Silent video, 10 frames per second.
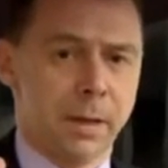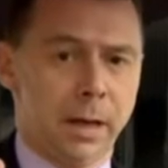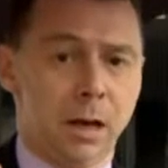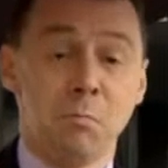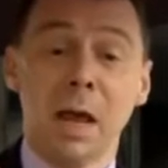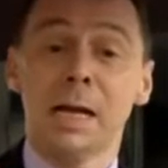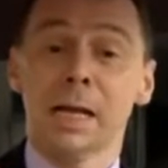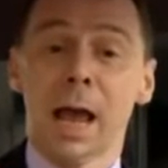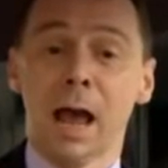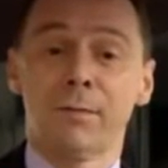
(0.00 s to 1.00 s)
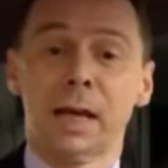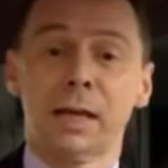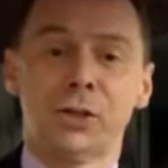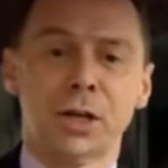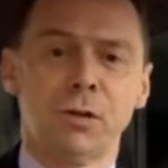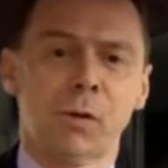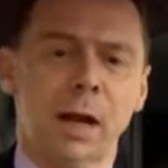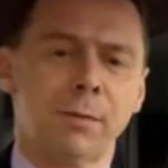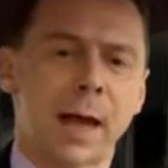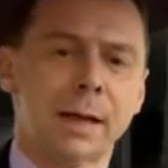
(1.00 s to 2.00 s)
And merely having a seat
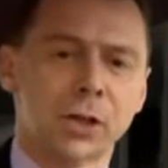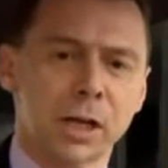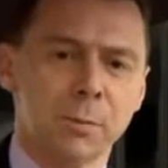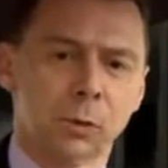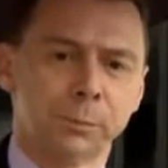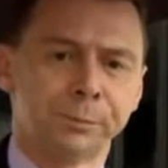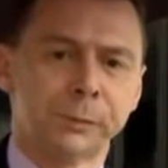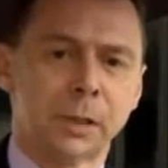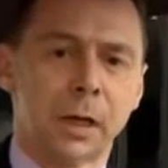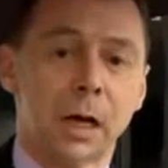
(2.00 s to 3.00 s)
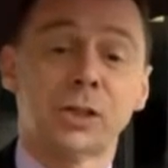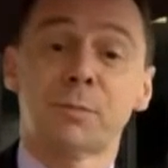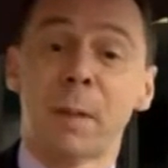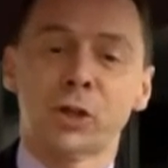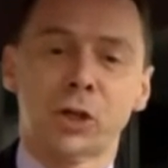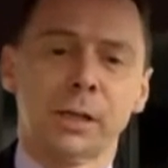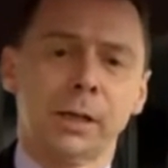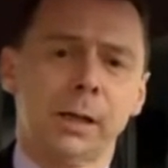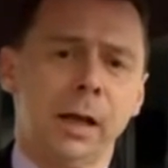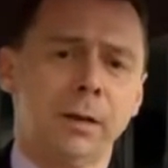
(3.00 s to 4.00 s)
round that table, especially
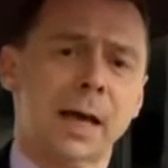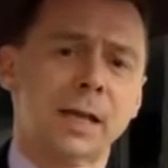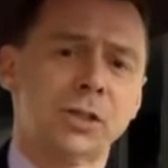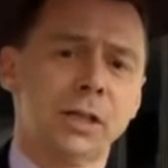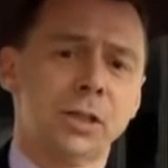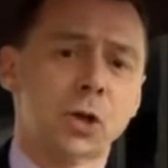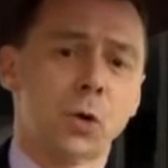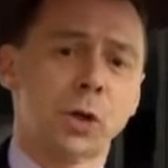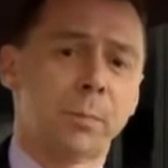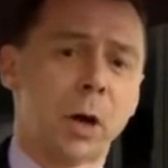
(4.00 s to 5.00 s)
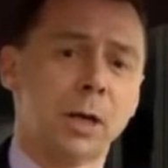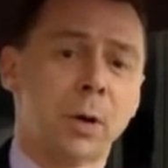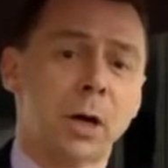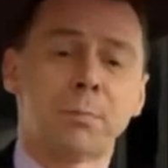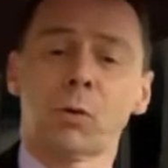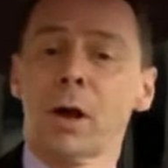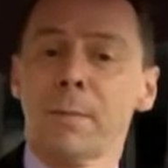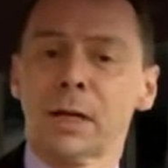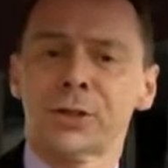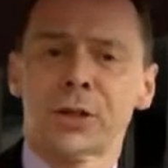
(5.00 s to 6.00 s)
if that seat is occupied by a Prime
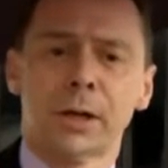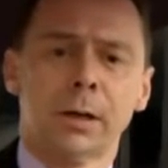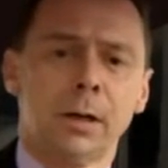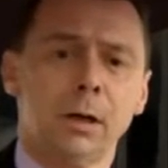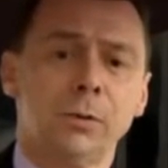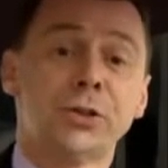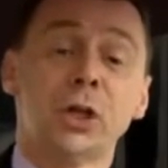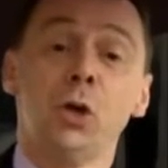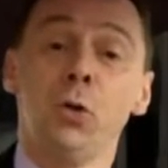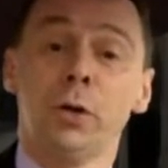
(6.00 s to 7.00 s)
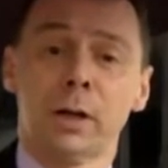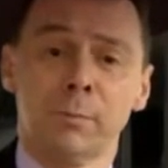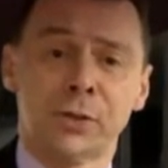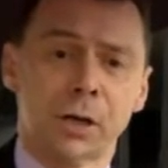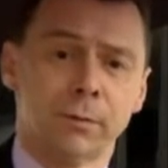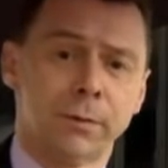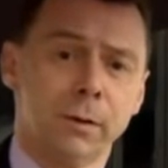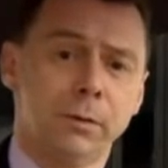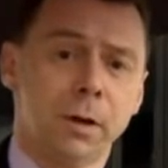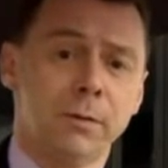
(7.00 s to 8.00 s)
Minister who has deluded himself
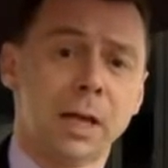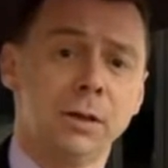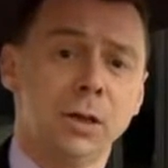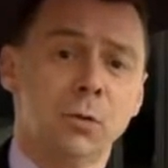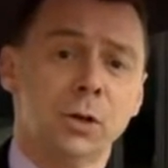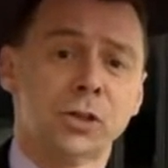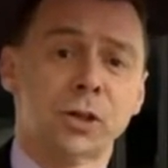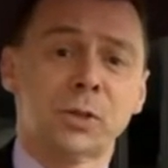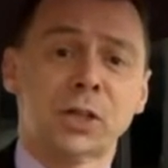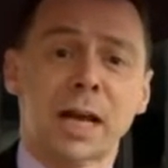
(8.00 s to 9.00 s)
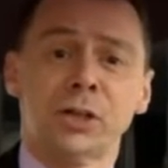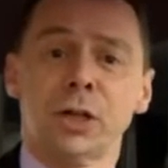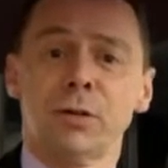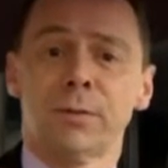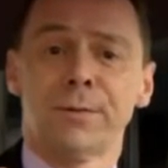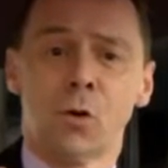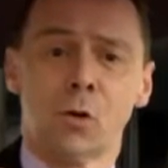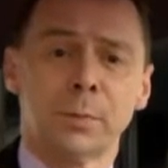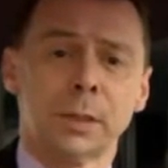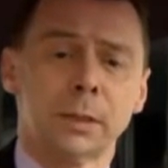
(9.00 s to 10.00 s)
that the EU has substantially
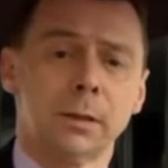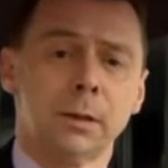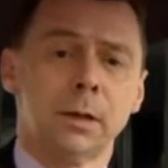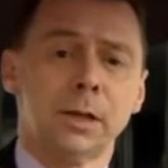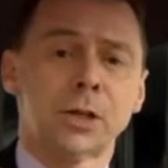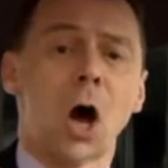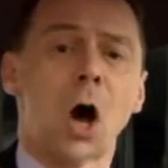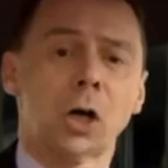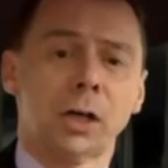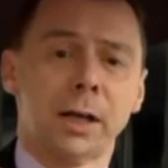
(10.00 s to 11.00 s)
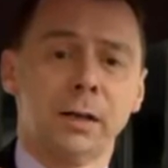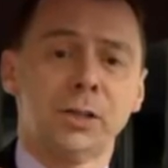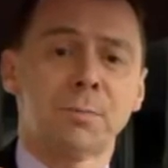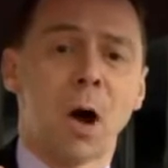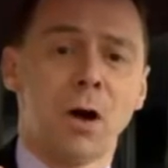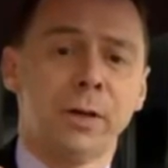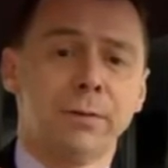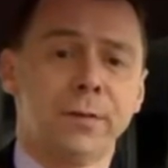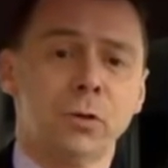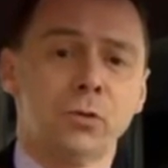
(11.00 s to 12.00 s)
reformed, is hardly an inspiring
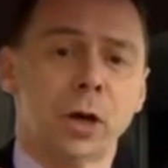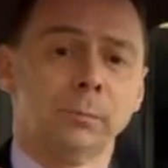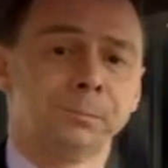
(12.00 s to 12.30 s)
future.